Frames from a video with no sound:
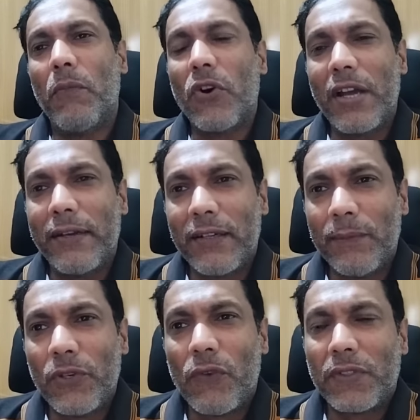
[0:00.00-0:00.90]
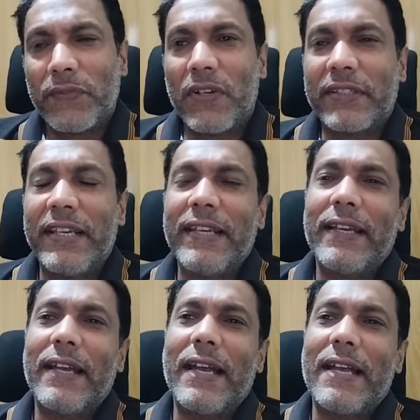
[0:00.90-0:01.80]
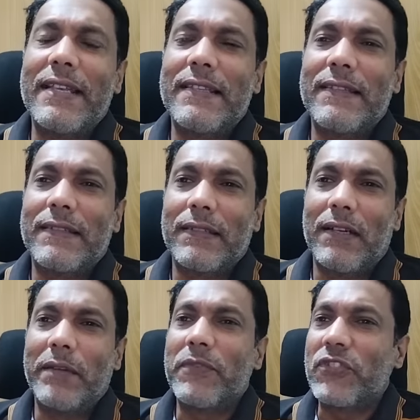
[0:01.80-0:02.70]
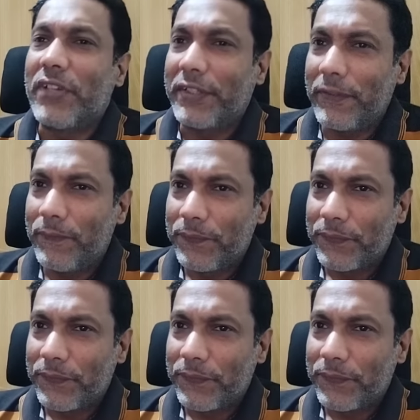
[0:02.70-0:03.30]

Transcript: Mola Derbio was working as administrator.